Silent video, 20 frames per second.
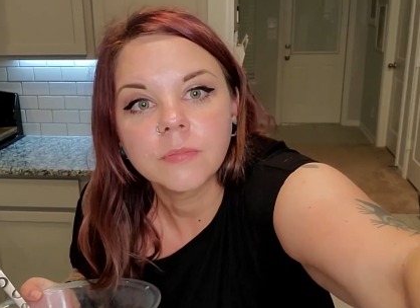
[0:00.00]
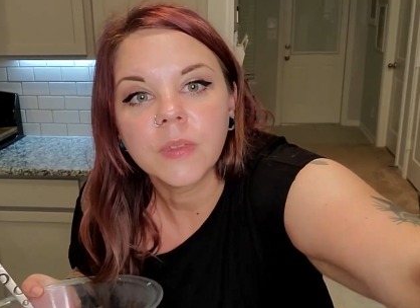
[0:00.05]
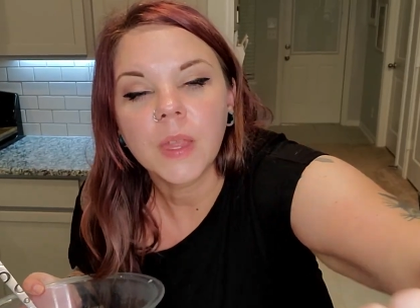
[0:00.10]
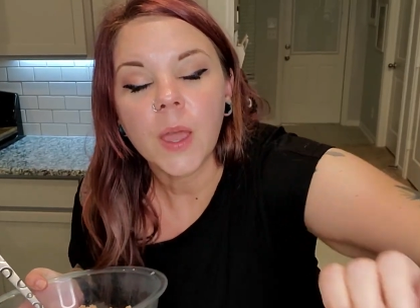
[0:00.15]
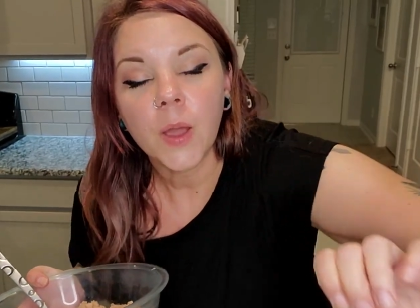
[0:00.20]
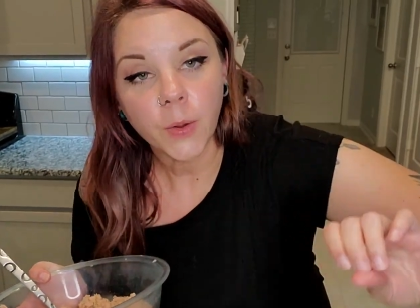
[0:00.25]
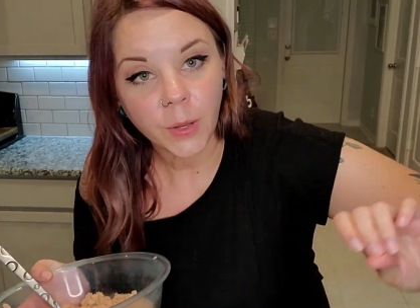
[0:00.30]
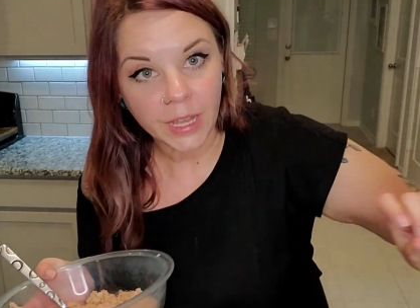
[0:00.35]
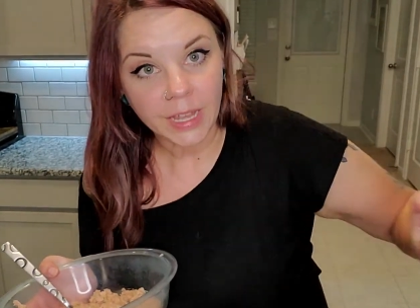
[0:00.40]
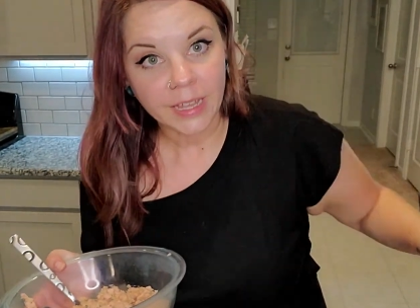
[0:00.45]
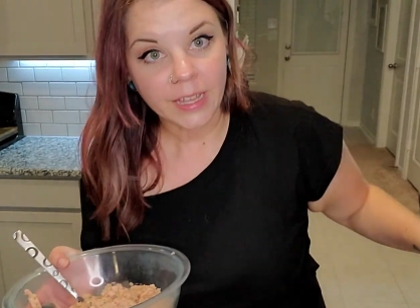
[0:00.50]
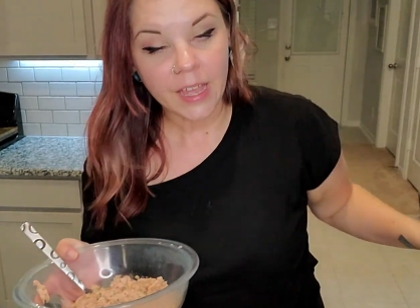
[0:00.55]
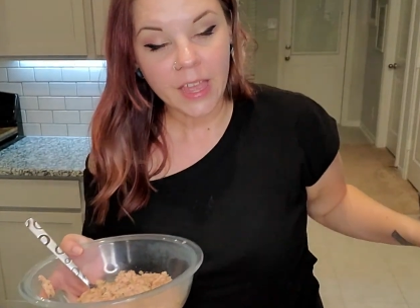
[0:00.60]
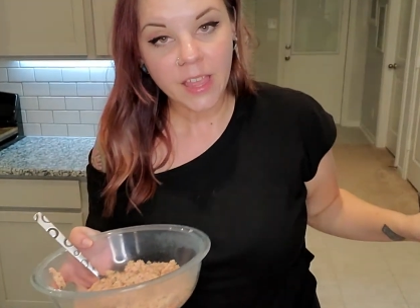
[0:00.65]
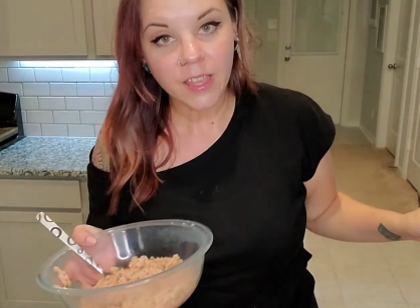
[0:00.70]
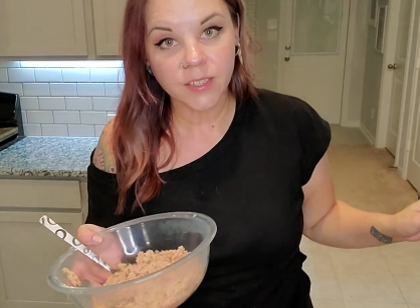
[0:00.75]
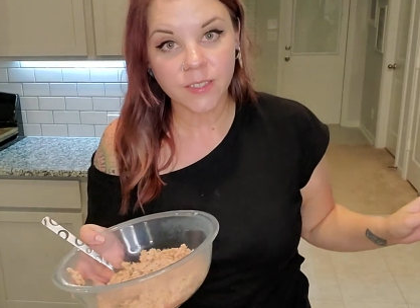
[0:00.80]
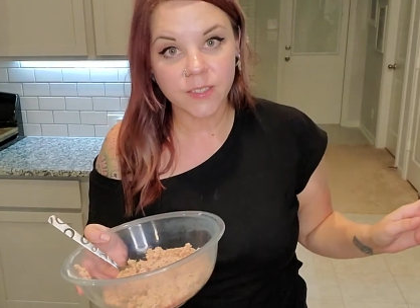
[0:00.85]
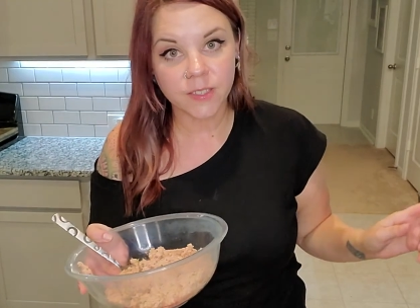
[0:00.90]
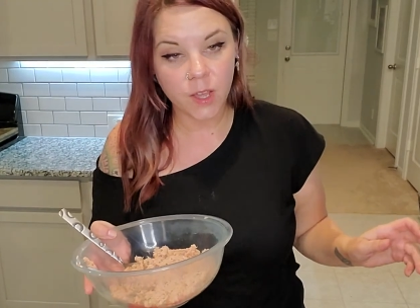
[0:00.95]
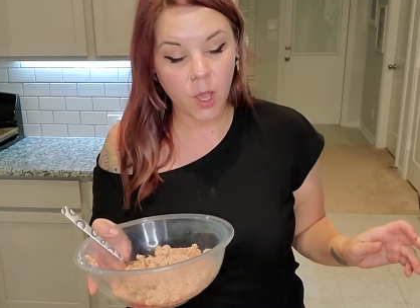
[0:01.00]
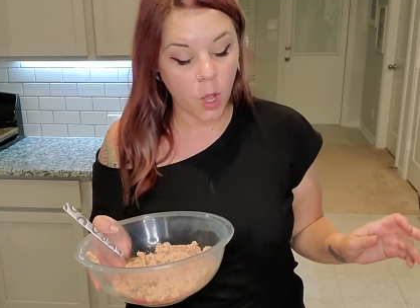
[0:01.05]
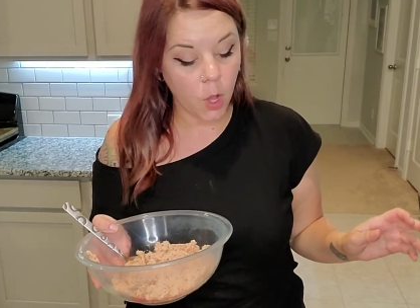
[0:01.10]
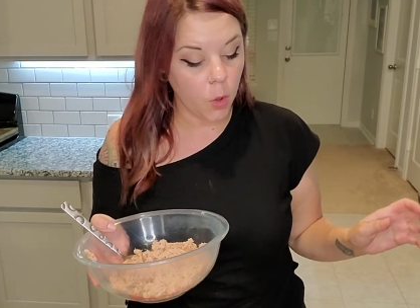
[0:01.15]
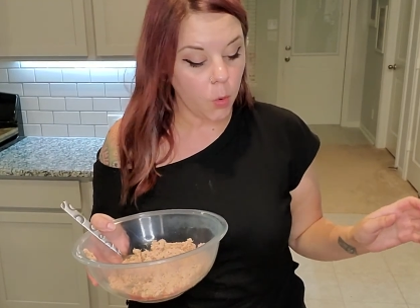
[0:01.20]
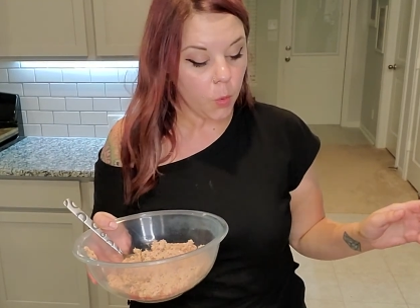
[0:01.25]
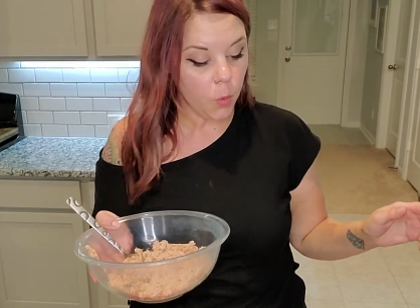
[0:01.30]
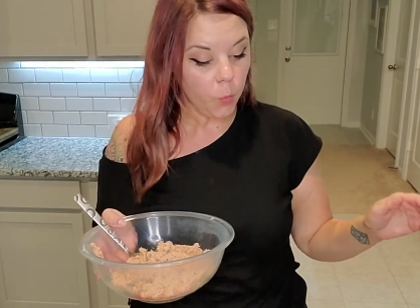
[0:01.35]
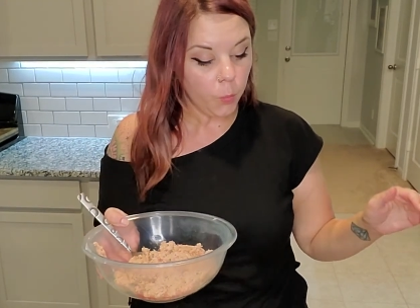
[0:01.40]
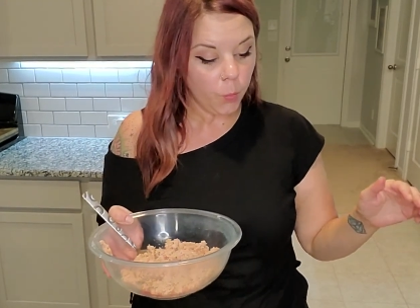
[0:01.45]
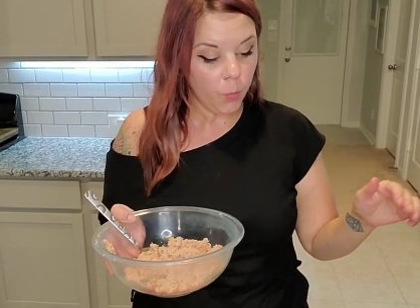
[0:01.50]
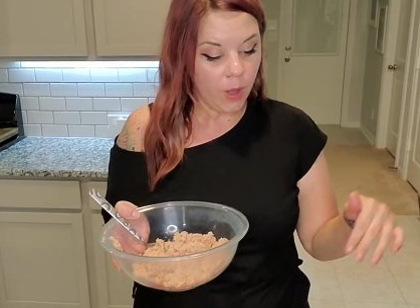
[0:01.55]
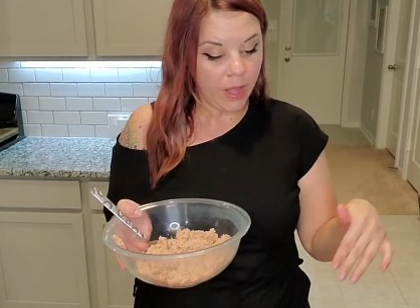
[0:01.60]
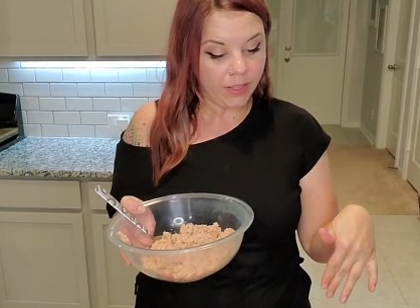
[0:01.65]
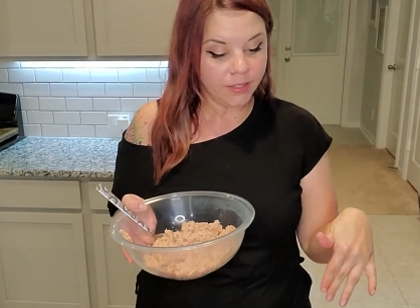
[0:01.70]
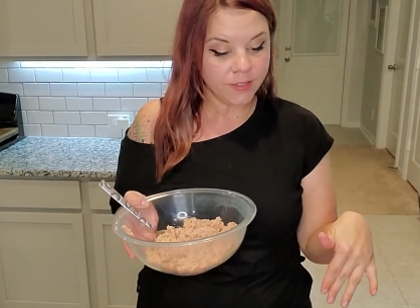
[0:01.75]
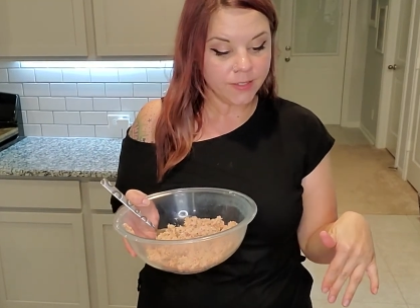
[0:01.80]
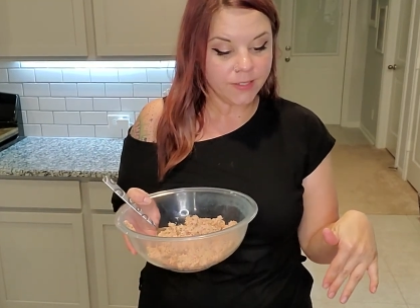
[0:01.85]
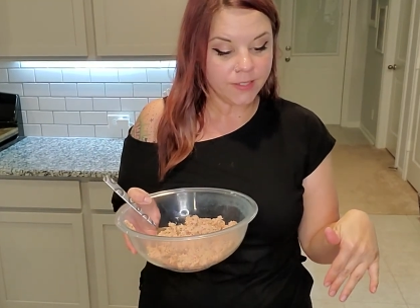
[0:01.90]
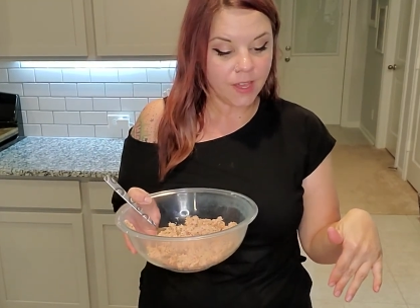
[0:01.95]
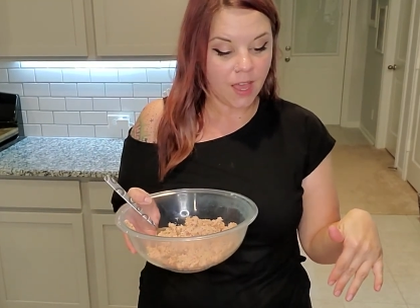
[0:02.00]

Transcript: Okay, so once